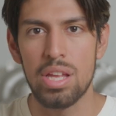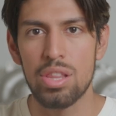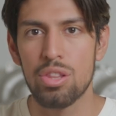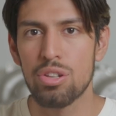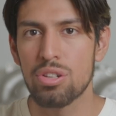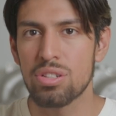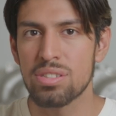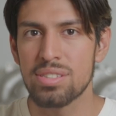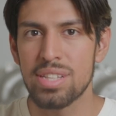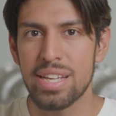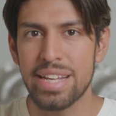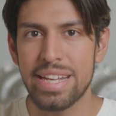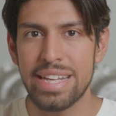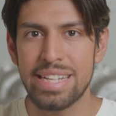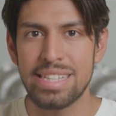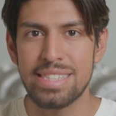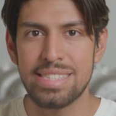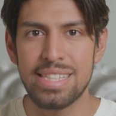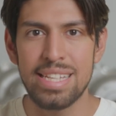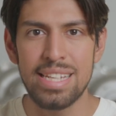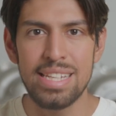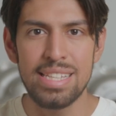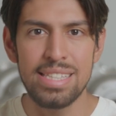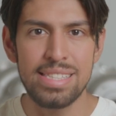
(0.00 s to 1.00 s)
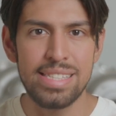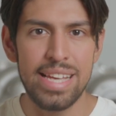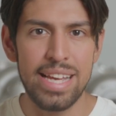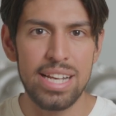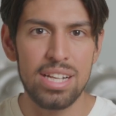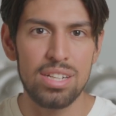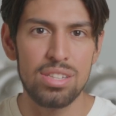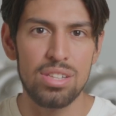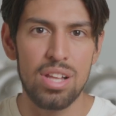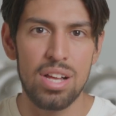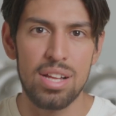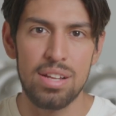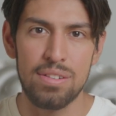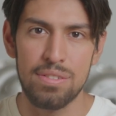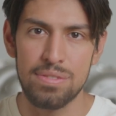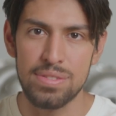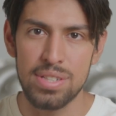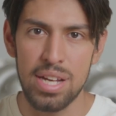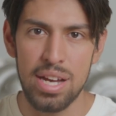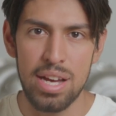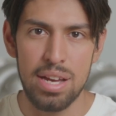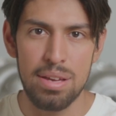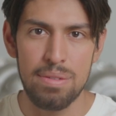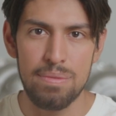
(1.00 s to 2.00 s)
It looks like it didn't take a lot of
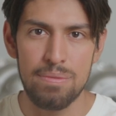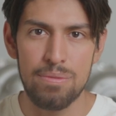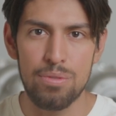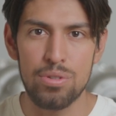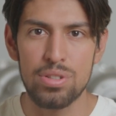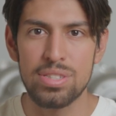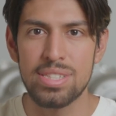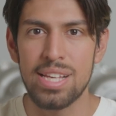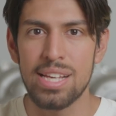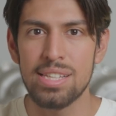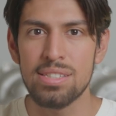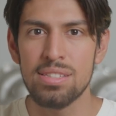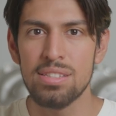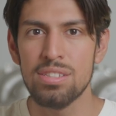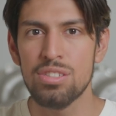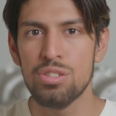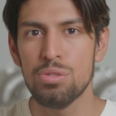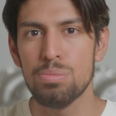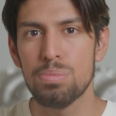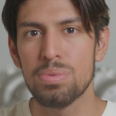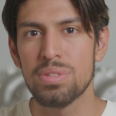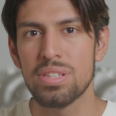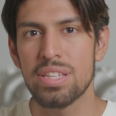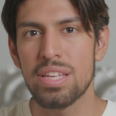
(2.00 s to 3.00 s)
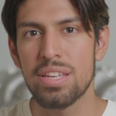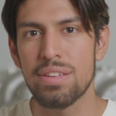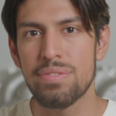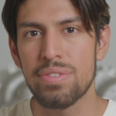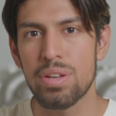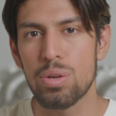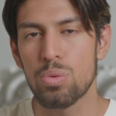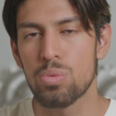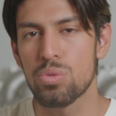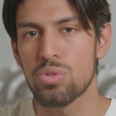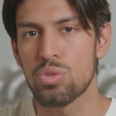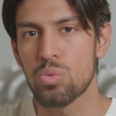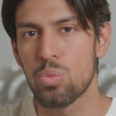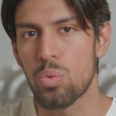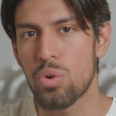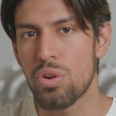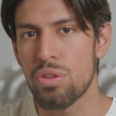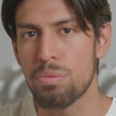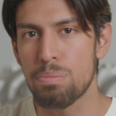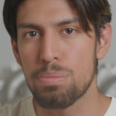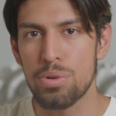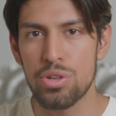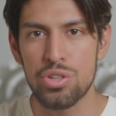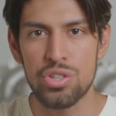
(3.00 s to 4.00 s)
time for Tesla to believe it was
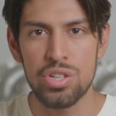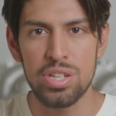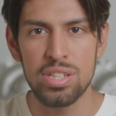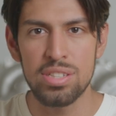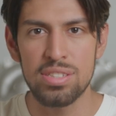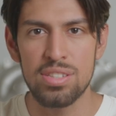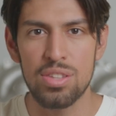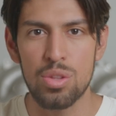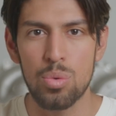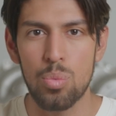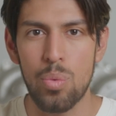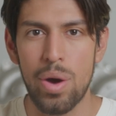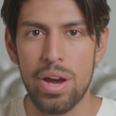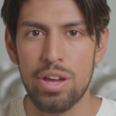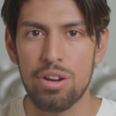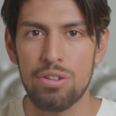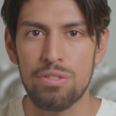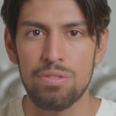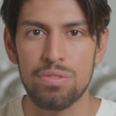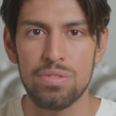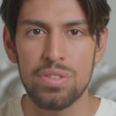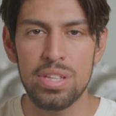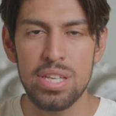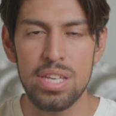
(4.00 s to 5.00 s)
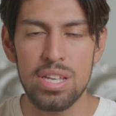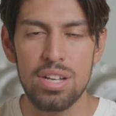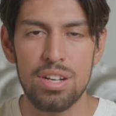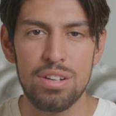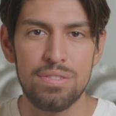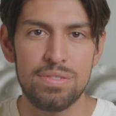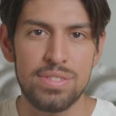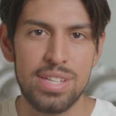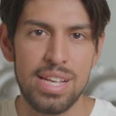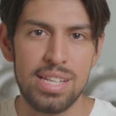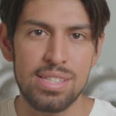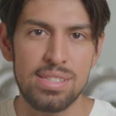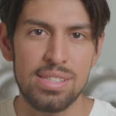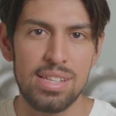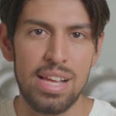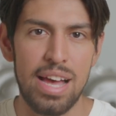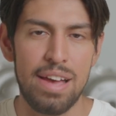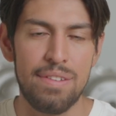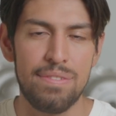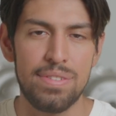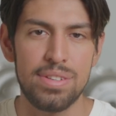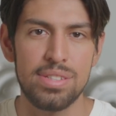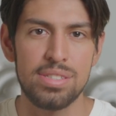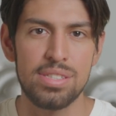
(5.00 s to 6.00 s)
worth pushing to the wider fleet of Tesla
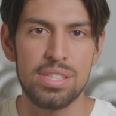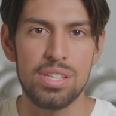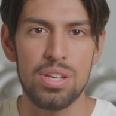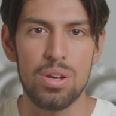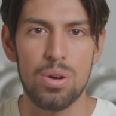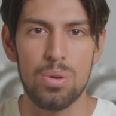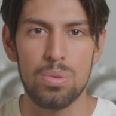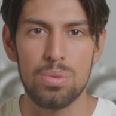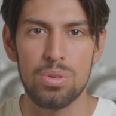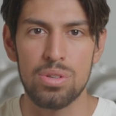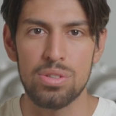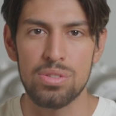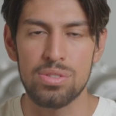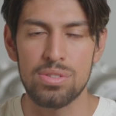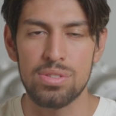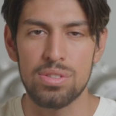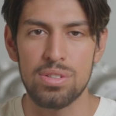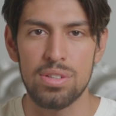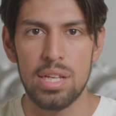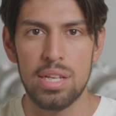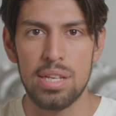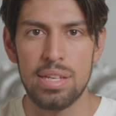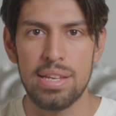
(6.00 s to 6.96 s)
F S D owners.